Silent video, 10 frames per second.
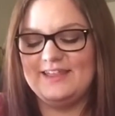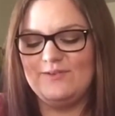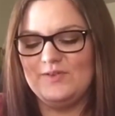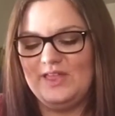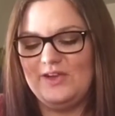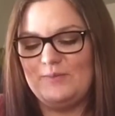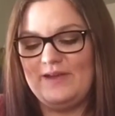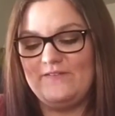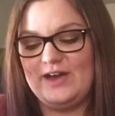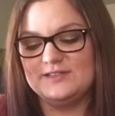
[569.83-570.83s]
They really go
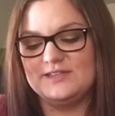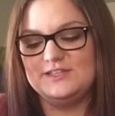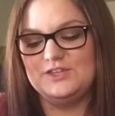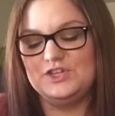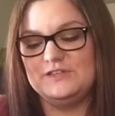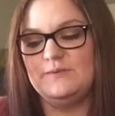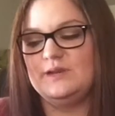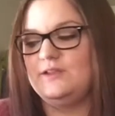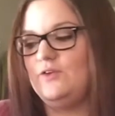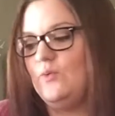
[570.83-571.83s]
by fast because you just
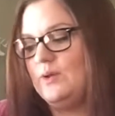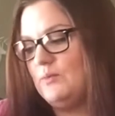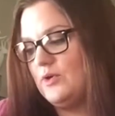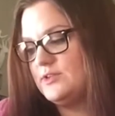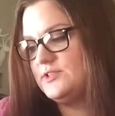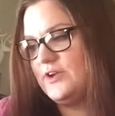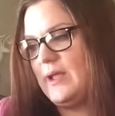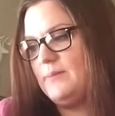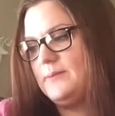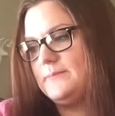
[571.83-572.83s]
want to do one more stripe.